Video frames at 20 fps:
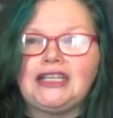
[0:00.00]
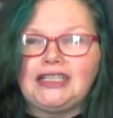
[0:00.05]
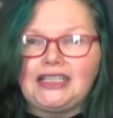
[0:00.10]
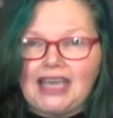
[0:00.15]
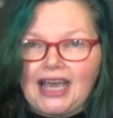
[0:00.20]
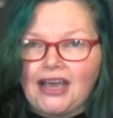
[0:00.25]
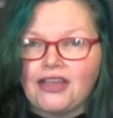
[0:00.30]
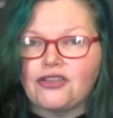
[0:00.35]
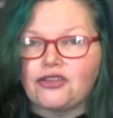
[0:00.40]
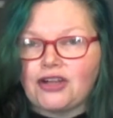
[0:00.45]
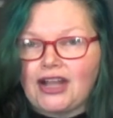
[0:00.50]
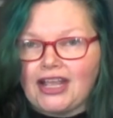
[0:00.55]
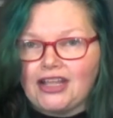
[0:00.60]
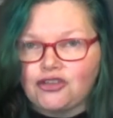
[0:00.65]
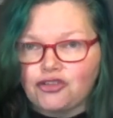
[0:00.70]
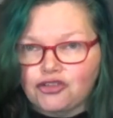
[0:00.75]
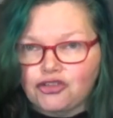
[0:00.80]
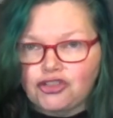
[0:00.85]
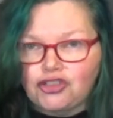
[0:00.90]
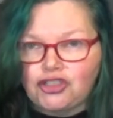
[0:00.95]
gather
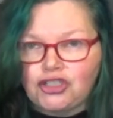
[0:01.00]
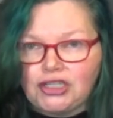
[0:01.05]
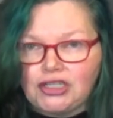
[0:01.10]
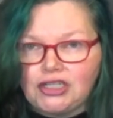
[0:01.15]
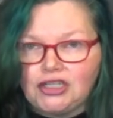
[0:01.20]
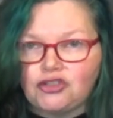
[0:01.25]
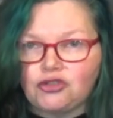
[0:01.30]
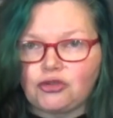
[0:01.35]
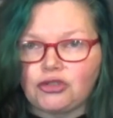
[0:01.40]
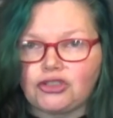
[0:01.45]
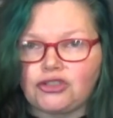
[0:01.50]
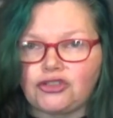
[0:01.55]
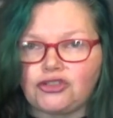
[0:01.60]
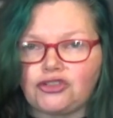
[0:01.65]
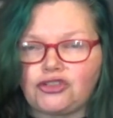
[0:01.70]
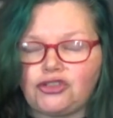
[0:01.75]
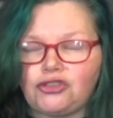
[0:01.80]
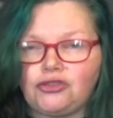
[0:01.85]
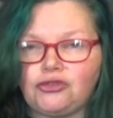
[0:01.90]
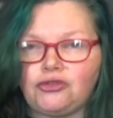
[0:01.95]
energy in order
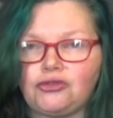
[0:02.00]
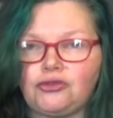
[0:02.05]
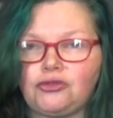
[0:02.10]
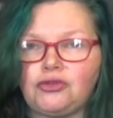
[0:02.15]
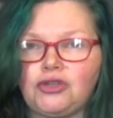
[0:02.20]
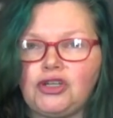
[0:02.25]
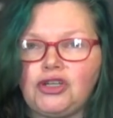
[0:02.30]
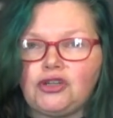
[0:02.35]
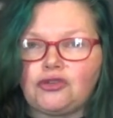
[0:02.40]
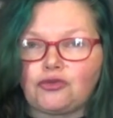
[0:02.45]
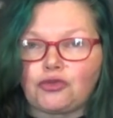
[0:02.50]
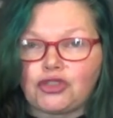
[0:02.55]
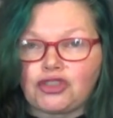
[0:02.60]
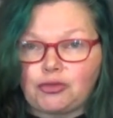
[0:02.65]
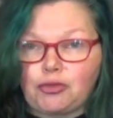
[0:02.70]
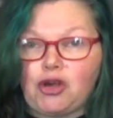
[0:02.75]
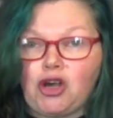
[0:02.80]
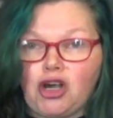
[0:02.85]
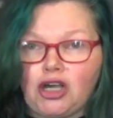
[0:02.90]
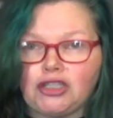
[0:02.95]
to
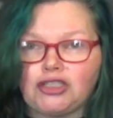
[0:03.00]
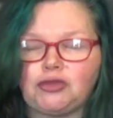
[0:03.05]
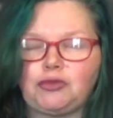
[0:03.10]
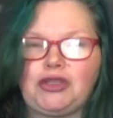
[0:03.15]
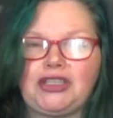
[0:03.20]
respond,